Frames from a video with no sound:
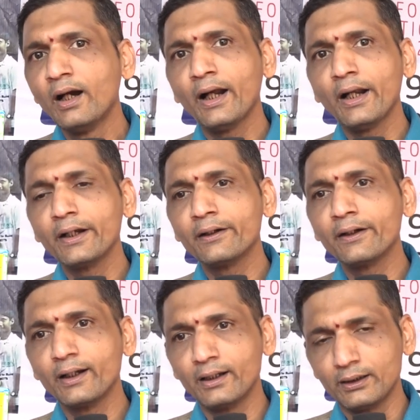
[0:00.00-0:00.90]

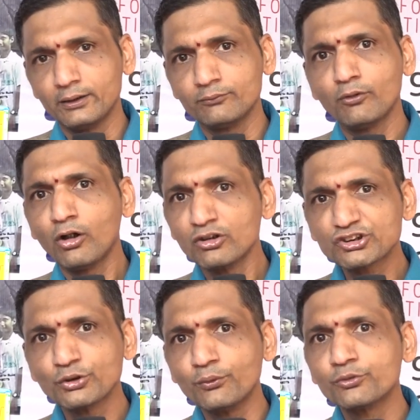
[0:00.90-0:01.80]
and
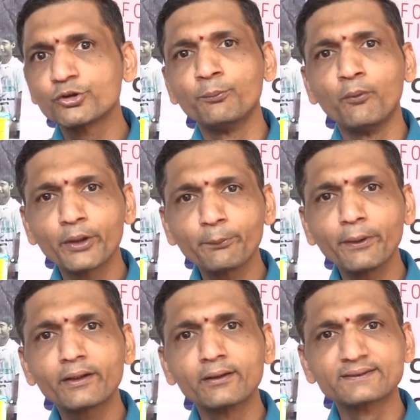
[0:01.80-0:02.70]
also to
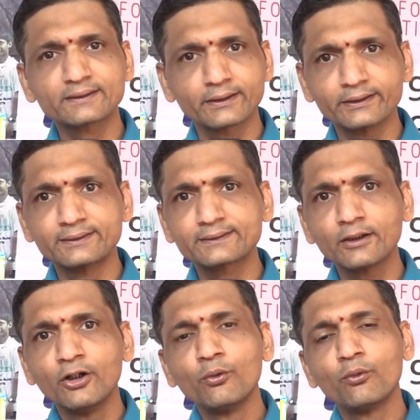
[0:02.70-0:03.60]
motivate these kids
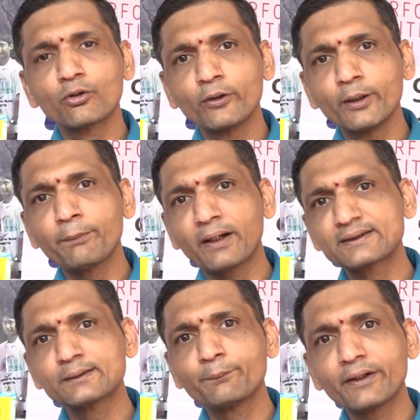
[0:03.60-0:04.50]
who are going to
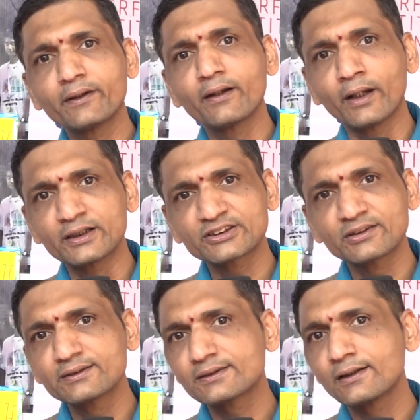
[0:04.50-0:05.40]
participate in the
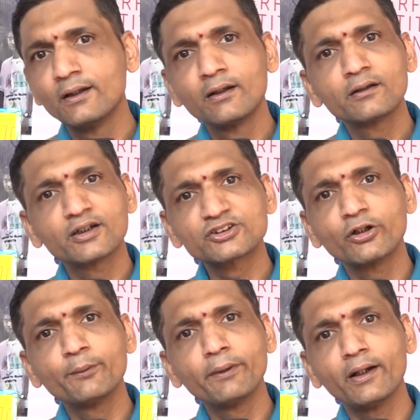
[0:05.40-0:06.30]
nationals that is
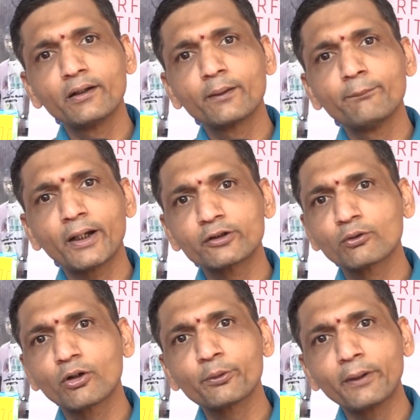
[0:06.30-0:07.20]
going to be held in
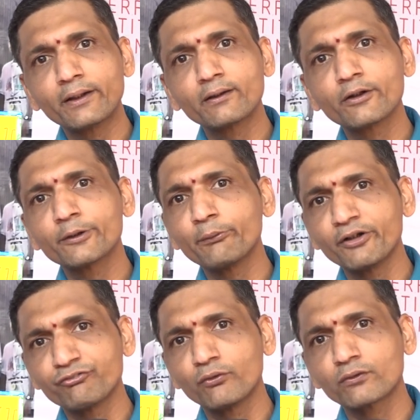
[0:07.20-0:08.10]
Bangalore on 23rd and
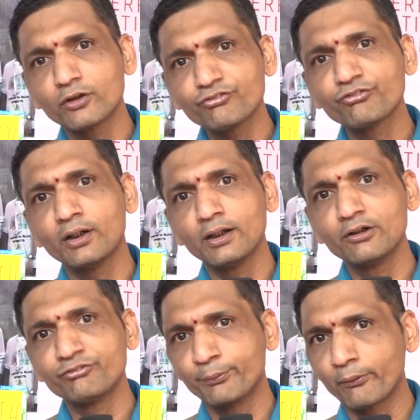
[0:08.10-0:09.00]
24th
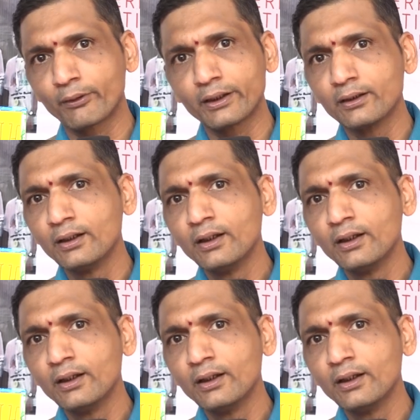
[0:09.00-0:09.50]
of February.